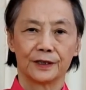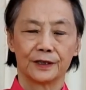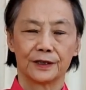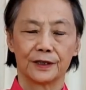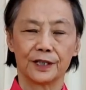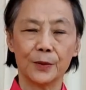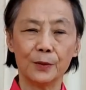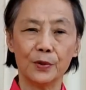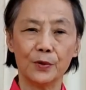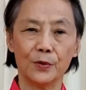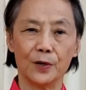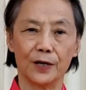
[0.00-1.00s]
the number
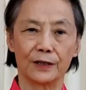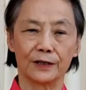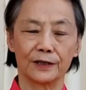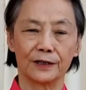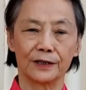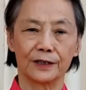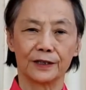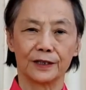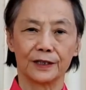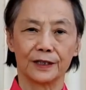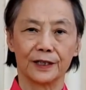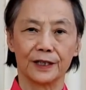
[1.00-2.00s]
one
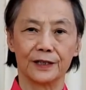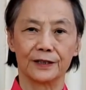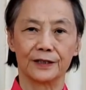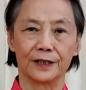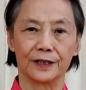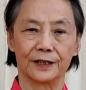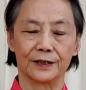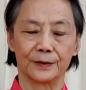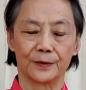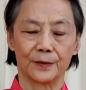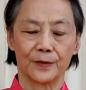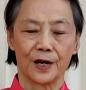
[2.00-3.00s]
is say,
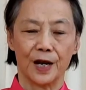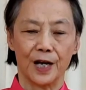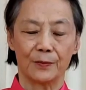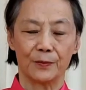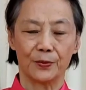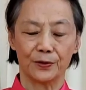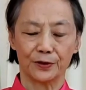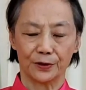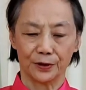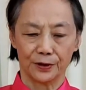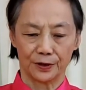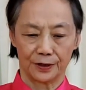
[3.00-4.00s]
I put
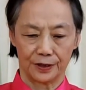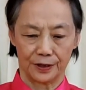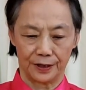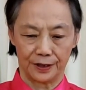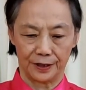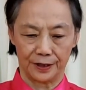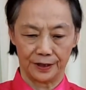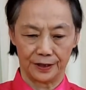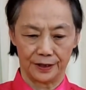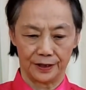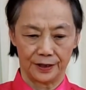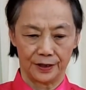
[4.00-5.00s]
the
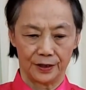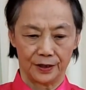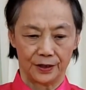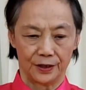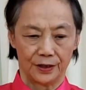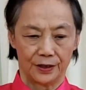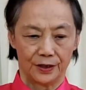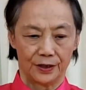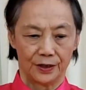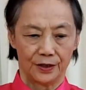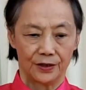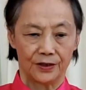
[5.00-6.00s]

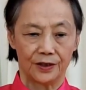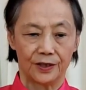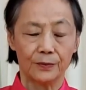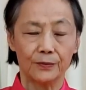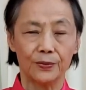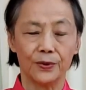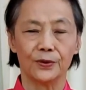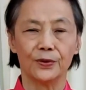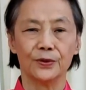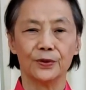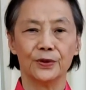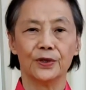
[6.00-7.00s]

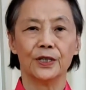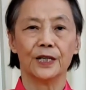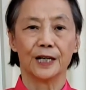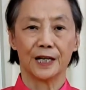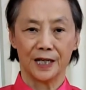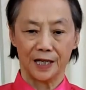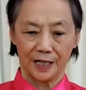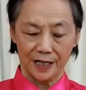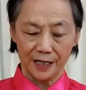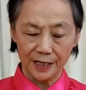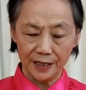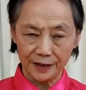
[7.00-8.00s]
simple,
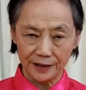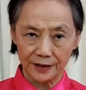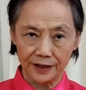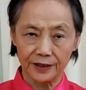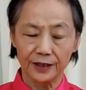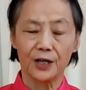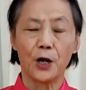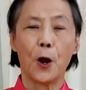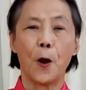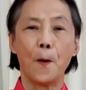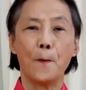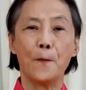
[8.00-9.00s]
easy,
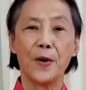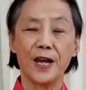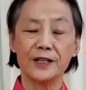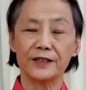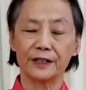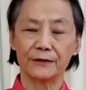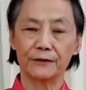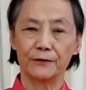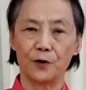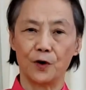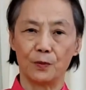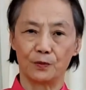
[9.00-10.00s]
basic
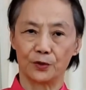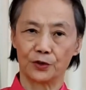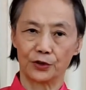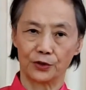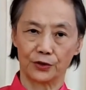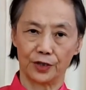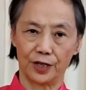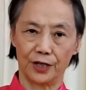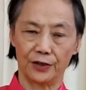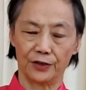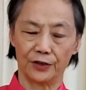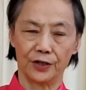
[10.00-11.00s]
forms
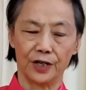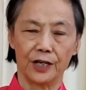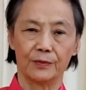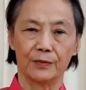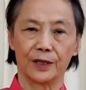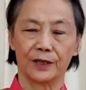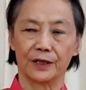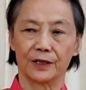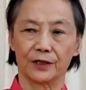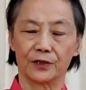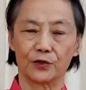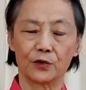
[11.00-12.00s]
together, make a
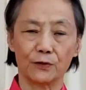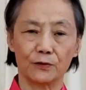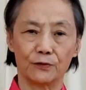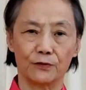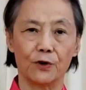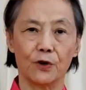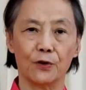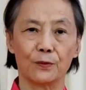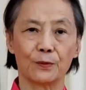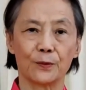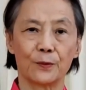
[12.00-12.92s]
short form,